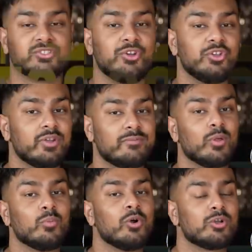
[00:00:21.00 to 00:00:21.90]
is going on,
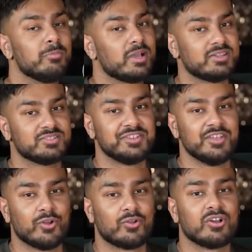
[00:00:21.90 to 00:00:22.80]
everyone? Welcome back to
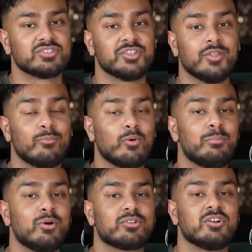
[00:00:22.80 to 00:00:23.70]
CEO Cast, the number one
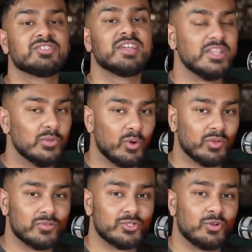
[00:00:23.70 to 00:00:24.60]
podcast in the
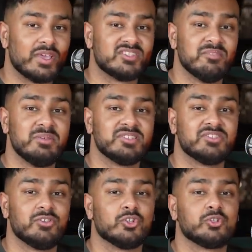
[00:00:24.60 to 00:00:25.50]
world for showcasing
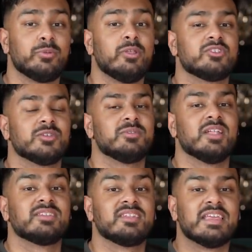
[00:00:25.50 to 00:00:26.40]
business entrepreneurship.
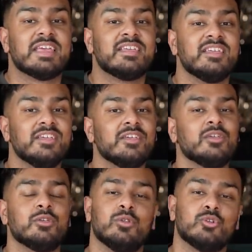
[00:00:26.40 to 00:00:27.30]
Now, today,
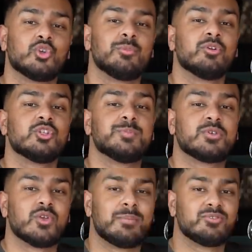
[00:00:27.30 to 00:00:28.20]
you lot join me on a
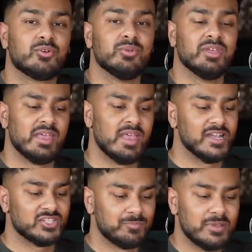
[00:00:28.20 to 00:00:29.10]
special episode
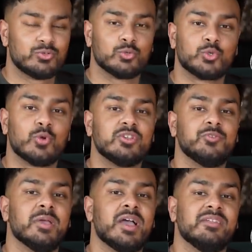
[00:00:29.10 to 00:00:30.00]
a special story
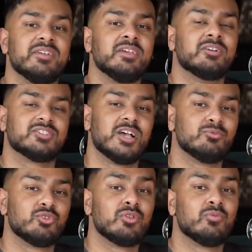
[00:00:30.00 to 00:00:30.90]
to be had because
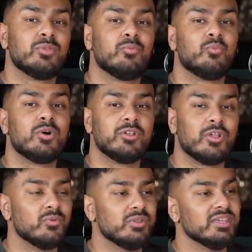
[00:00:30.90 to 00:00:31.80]
I'm joined with one and
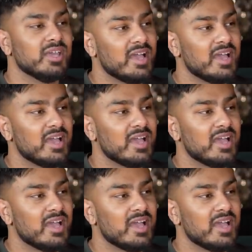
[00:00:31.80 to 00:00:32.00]
only